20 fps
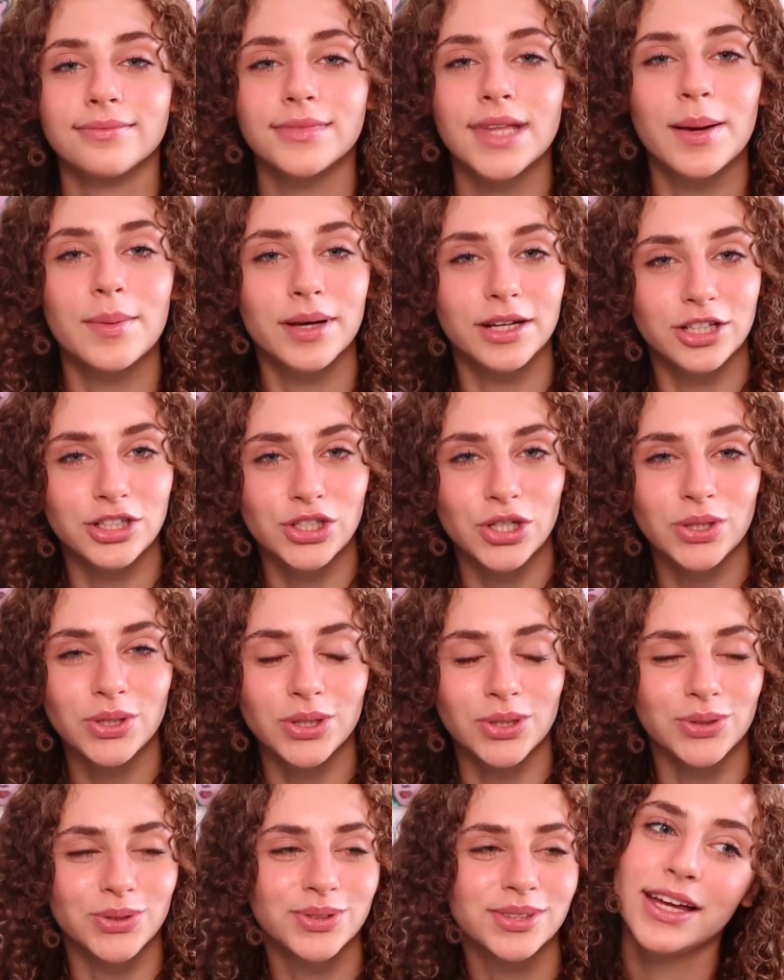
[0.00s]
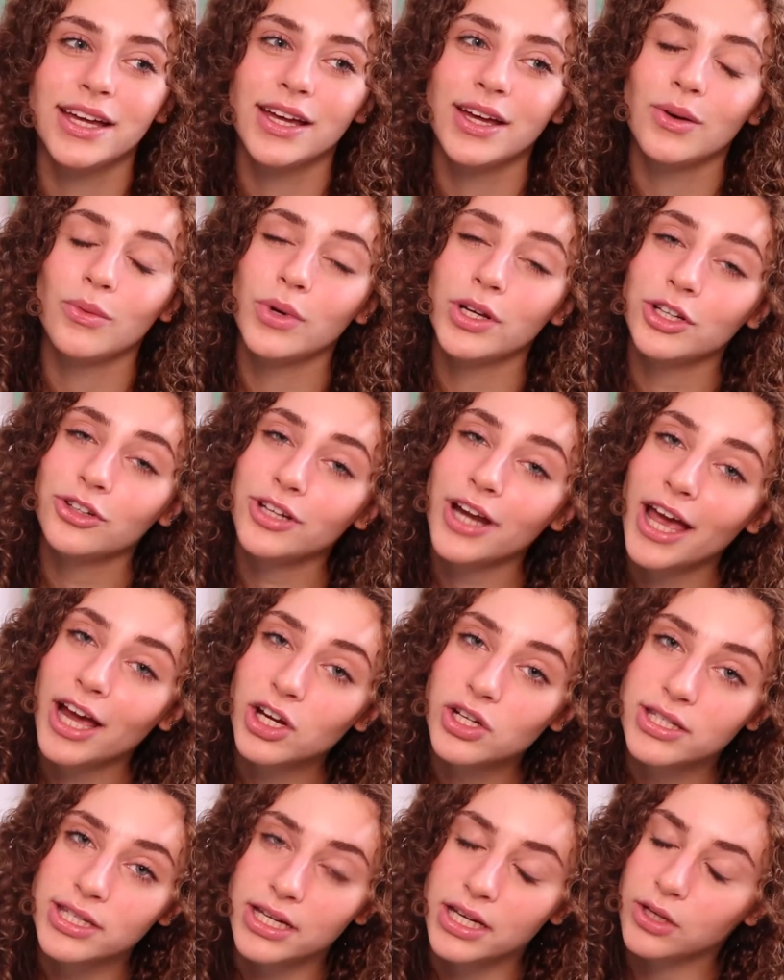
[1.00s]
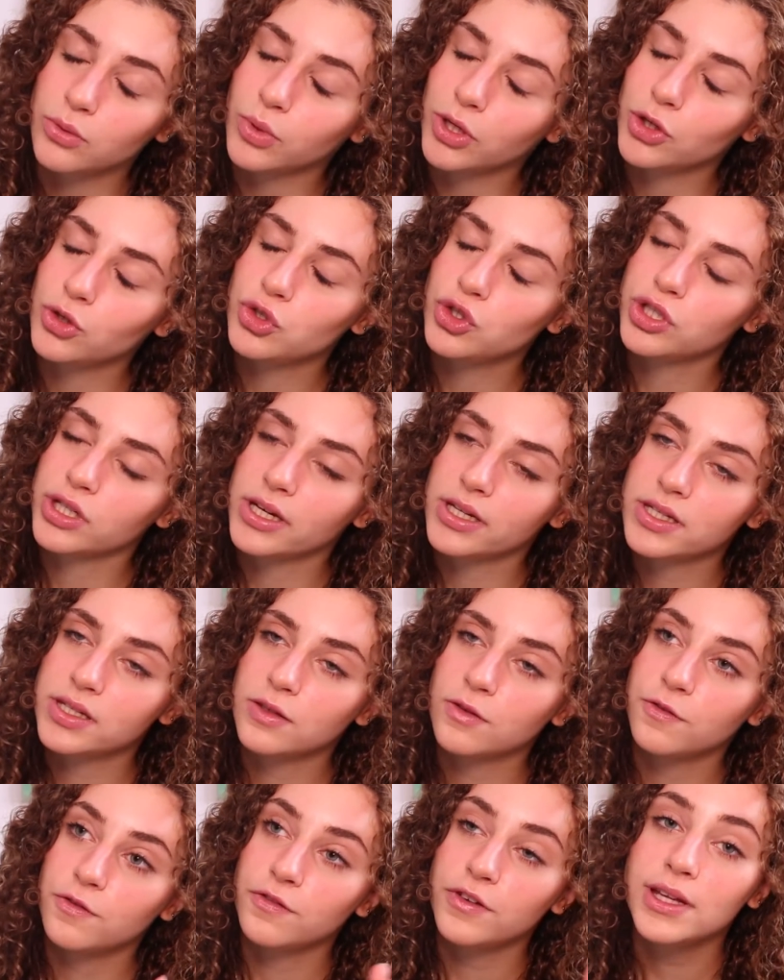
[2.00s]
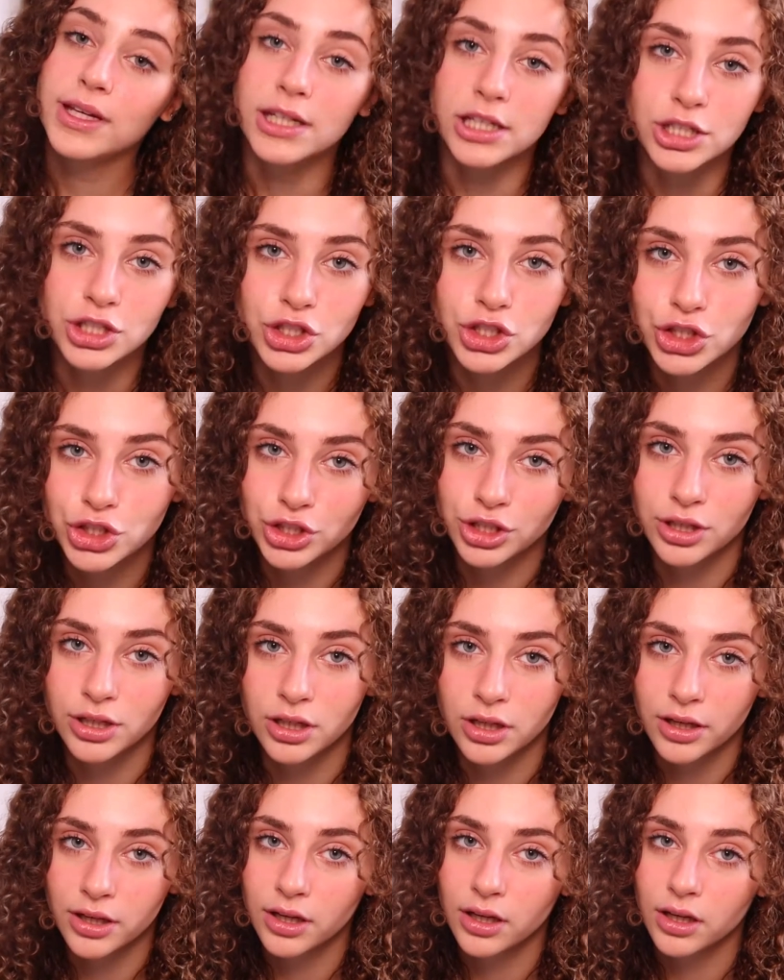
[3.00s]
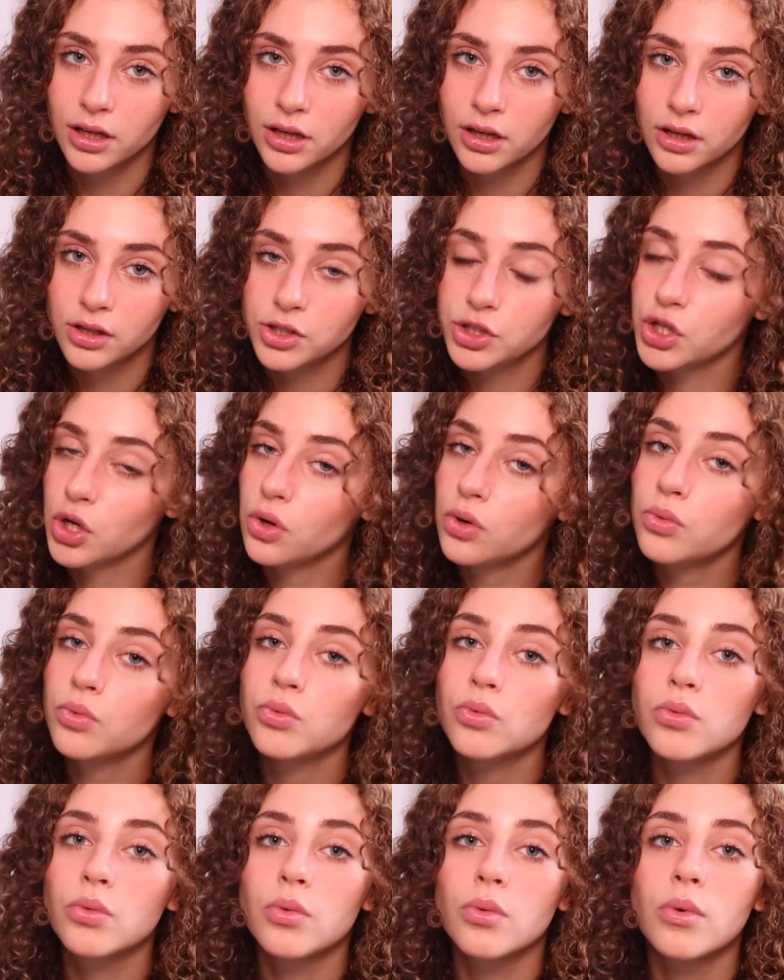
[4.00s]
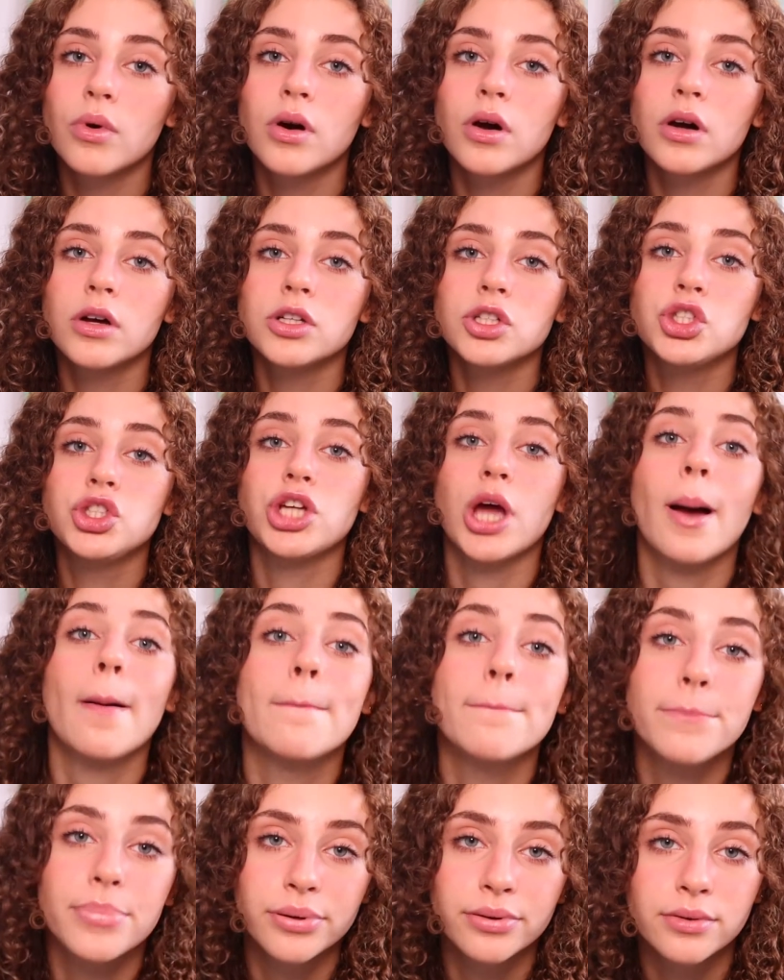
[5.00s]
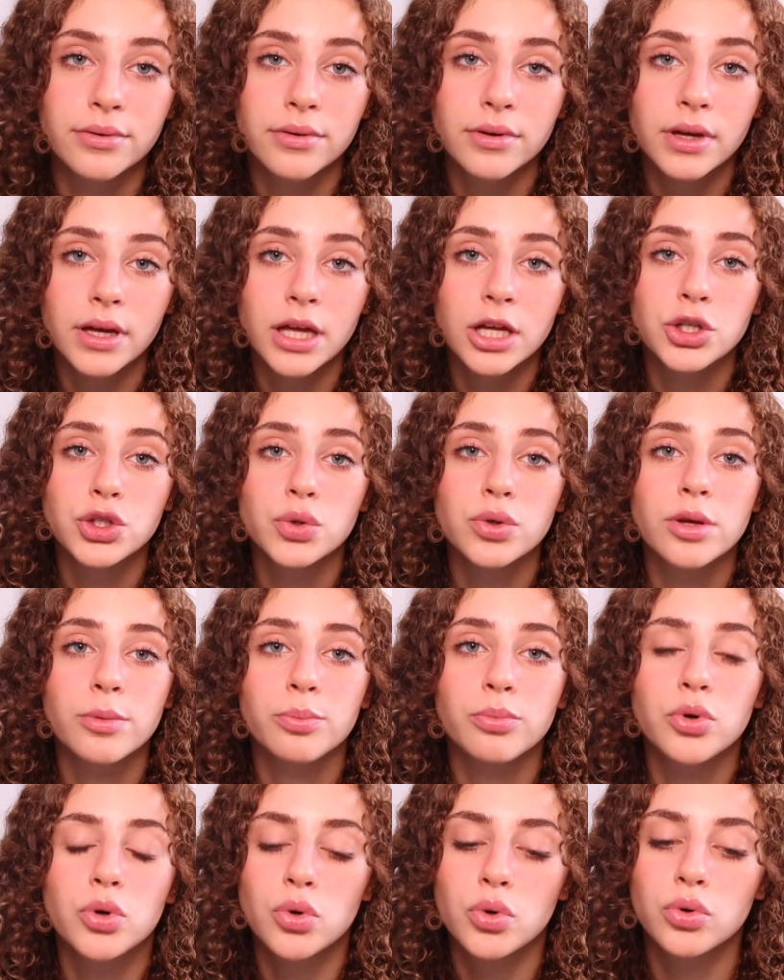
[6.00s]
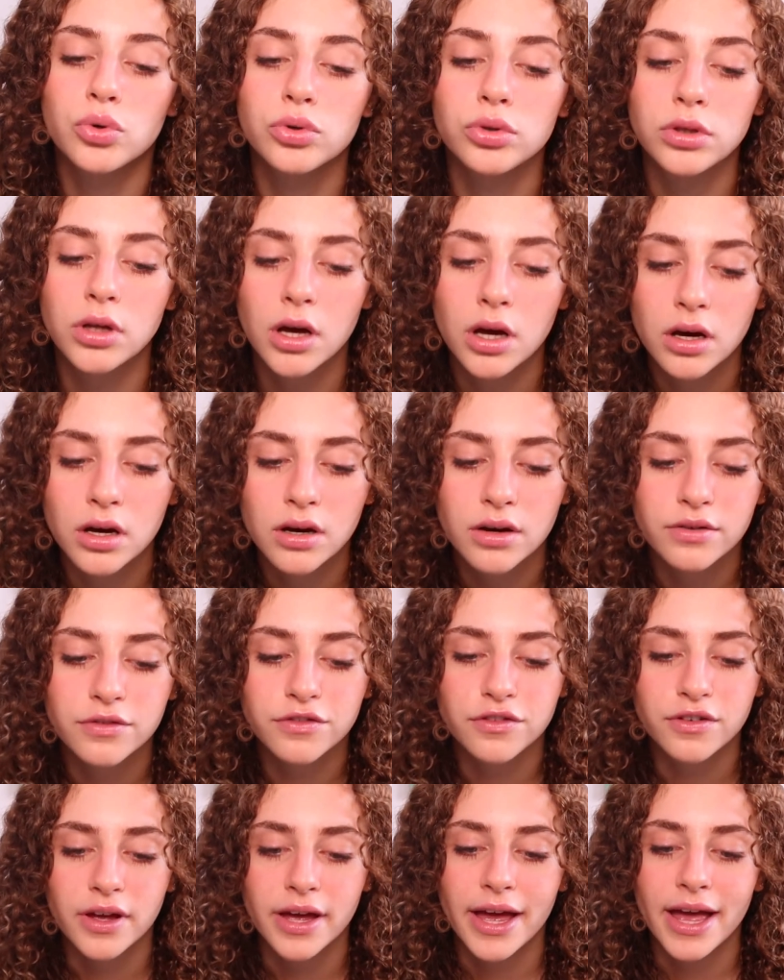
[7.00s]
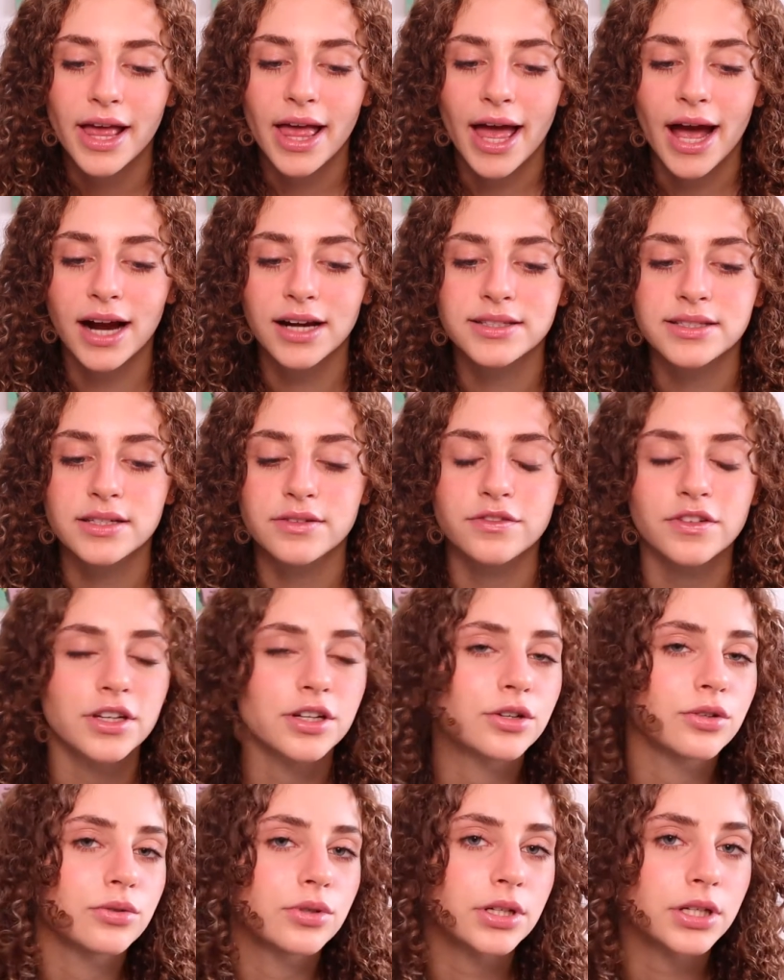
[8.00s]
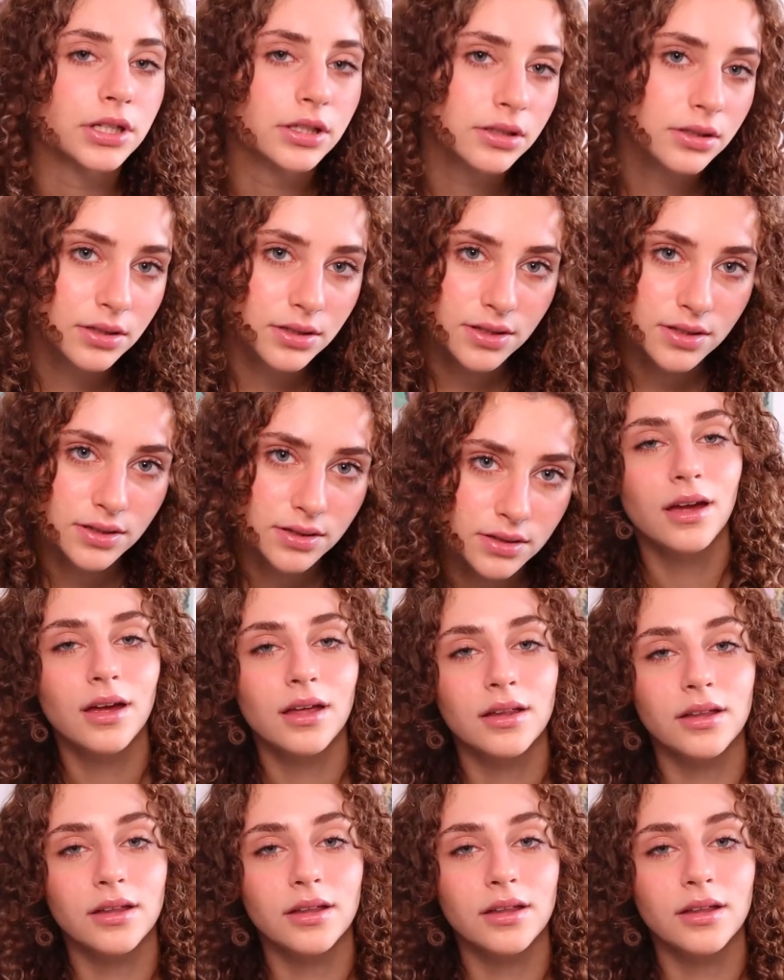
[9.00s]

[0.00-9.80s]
I'm gonna show you. When you're on Accutane, when you just finish, don't jump into the pool of active ingredients.